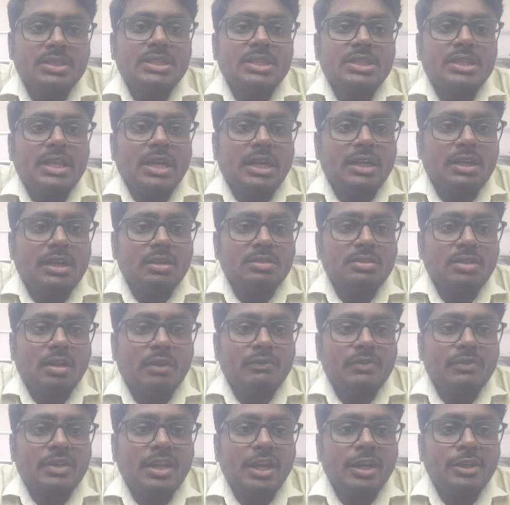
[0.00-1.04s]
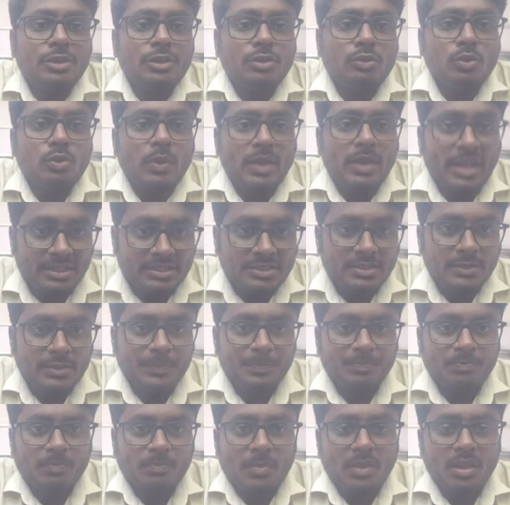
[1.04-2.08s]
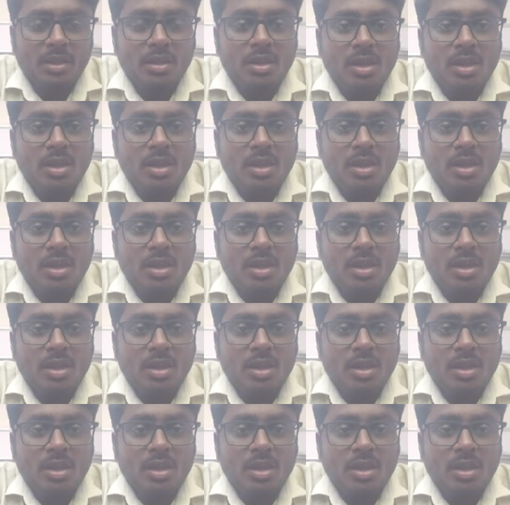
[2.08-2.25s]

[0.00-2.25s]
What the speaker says: which is in the address of 82H.